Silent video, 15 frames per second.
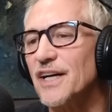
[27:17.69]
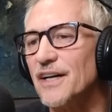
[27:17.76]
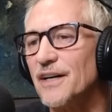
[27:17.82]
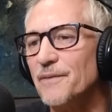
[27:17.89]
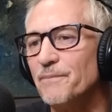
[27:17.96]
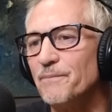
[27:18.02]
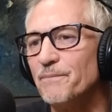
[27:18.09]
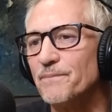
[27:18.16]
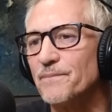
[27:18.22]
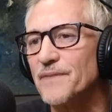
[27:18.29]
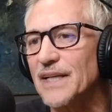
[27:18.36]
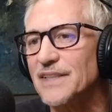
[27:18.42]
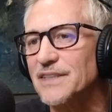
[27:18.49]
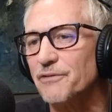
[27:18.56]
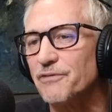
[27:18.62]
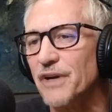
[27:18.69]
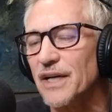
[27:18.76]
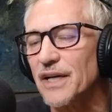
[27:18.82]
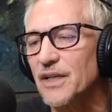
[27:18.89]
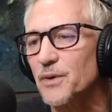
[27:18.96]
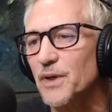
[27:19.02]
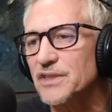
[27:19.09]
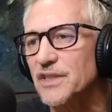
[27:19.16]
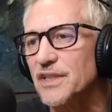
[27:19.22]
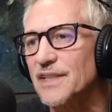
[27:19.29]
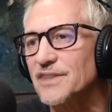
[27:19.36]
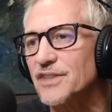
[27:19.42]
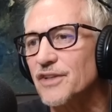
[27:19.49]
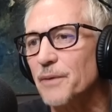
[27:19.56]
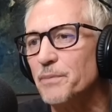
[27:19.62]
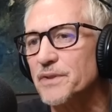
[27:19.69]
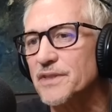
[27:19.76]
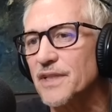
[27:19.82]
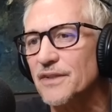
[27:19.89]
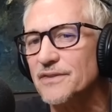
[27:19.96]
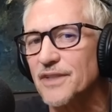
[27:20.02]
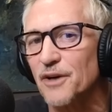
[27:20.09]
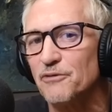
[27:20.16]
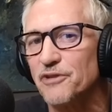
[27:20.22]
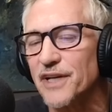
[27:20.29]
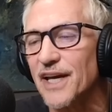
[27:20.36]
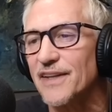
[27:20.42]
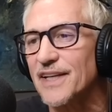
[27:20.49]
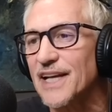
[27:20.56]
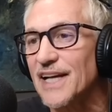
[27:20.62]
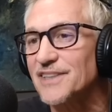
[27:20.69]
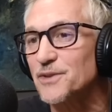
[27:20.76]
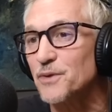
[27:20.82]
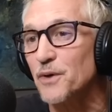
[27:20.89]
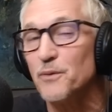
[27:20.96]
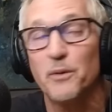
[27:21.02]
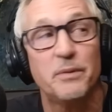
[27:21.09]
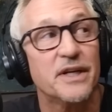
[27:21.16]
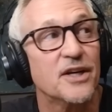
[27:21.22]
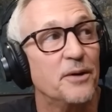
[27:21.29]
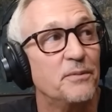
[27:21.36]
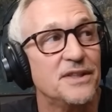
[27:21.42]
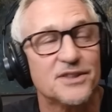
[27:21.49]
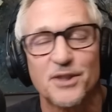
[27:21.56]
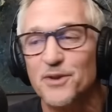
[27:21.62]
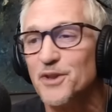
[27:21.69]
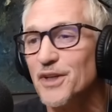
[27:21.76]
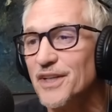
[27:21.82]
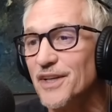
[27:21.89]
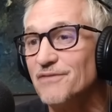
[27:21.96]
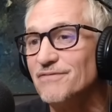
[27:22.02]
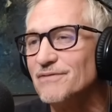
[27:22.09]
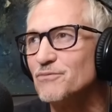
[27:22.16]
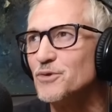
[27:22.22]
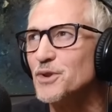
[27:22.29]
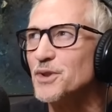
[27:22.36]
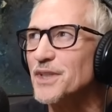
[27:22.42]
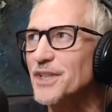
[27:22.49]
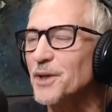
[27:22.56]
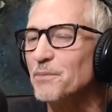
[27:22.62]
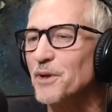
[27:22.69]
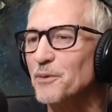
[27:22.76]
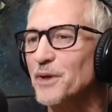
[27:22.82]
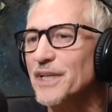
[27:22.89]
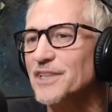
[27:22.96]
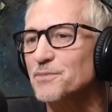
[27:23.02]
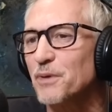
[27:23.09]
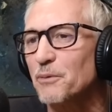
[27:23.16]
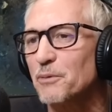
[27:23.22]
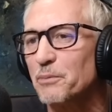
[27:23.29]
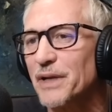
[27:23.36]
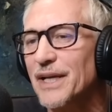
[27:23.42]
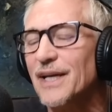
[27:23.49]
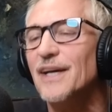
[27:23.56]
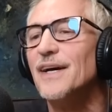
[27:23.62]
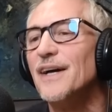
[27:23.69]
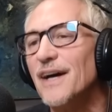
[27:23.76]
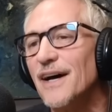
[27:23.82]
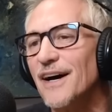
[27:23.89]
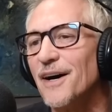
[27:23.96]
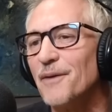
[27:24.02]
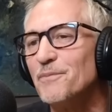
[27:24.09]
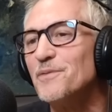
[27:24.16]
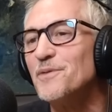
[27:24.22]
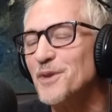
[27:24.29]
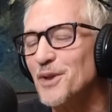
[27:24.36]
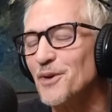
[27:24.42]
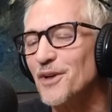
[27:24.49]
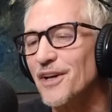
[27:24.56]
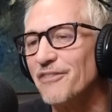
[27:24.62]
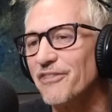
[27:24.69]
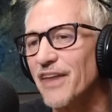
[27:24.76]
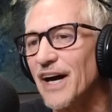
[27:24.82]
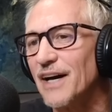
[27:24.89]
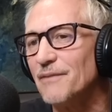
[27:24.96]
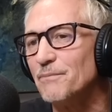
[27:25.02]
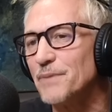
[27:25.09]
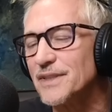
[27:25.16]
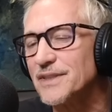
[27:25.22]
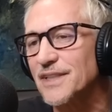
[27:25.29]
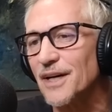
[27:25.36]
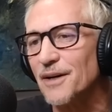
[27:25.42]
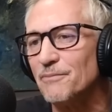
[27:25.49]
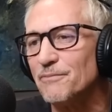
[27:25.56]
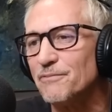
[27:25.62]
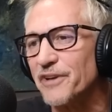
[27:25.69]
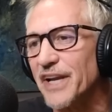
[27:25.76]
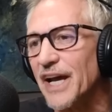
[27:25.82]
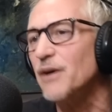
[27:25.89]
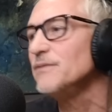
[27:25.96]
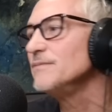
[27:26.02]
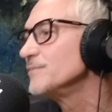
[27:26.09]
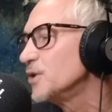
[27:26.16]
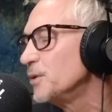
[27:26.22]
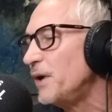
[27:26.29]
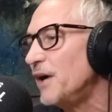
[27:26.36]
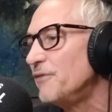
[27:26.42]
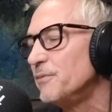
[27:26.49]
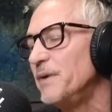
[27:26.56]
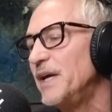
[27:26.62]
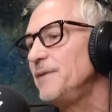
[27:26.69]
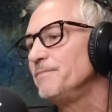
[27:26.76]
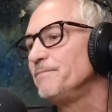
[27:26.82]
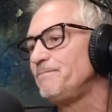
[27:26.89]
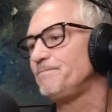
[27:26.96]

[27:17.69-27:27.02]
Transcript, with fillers: Um, that's it for our question answer episode. Don't forget the Gazza one will be coming to you in a, oh, a couple of weeks probably. Um, you'll love that. But um, for now, goodbye from me.